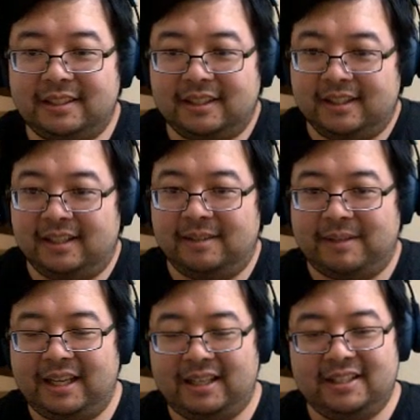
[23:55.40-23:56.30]

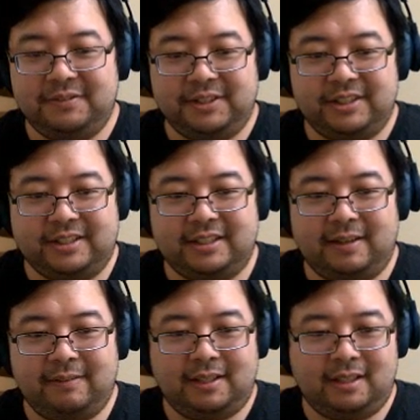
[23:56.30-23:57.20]
That is version
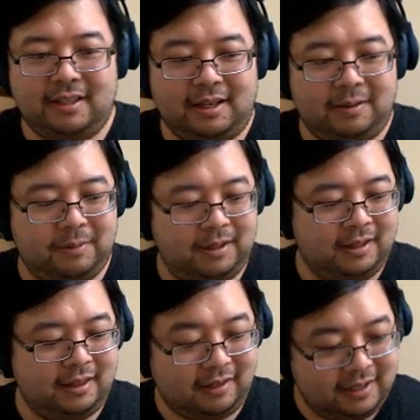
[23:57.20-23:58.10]

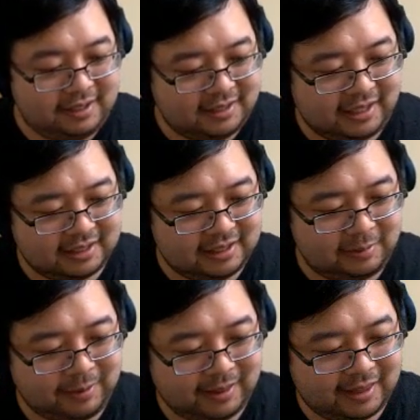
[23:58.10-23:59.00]
17.1. There is actually
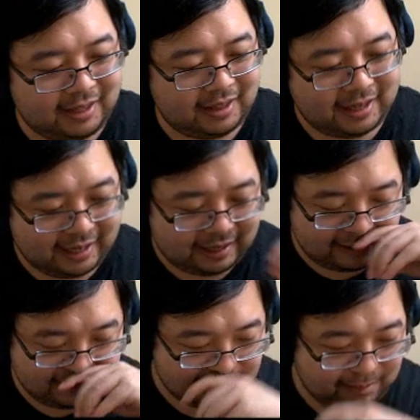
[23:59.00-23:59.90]
one thing that I
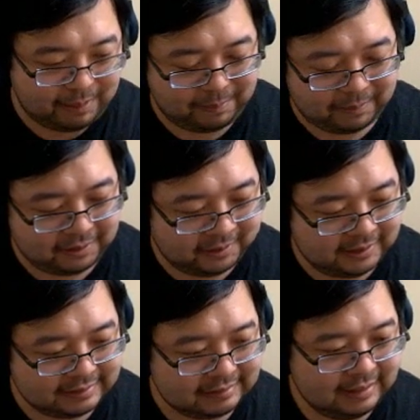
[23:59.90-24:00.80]
saw people
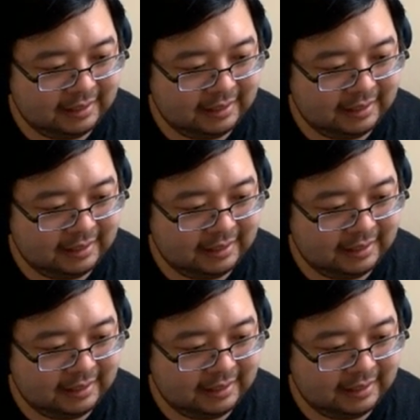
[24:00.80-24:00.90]
notice.